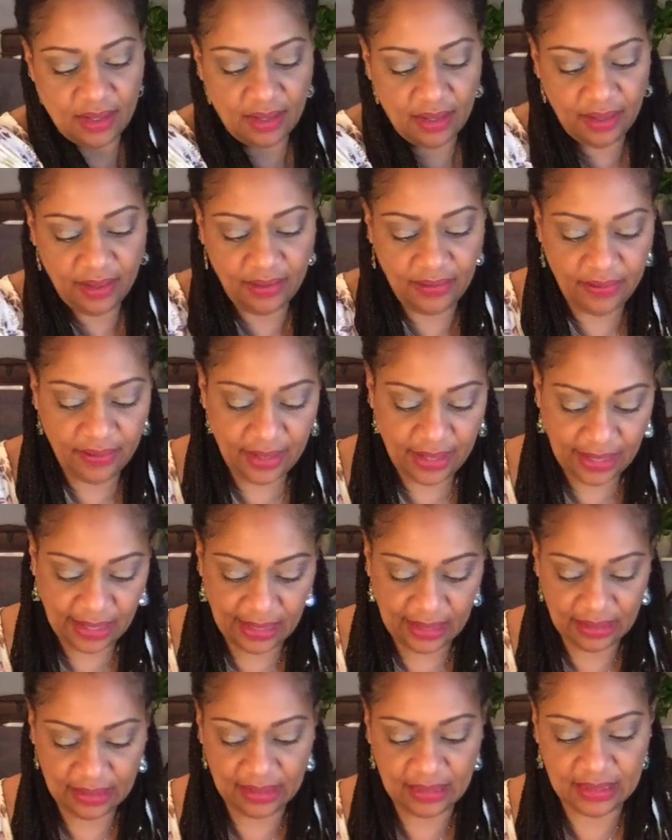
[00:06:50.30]
All
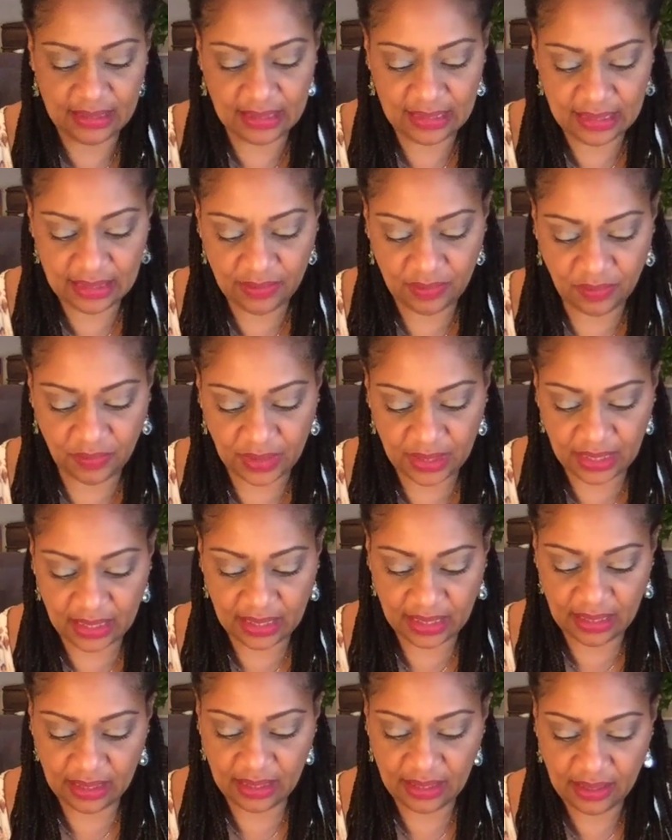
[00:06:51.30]
right, let's see what we
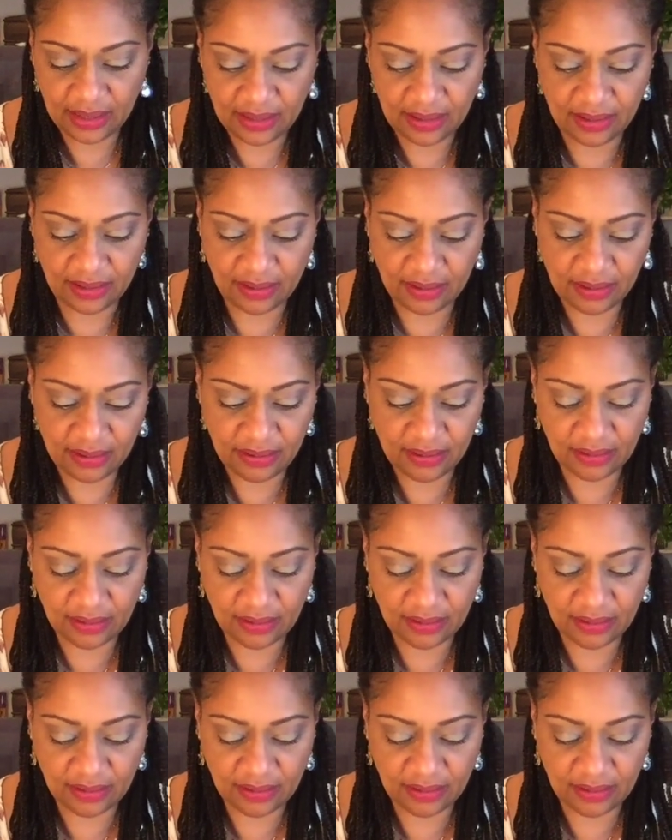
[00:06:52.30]
get here.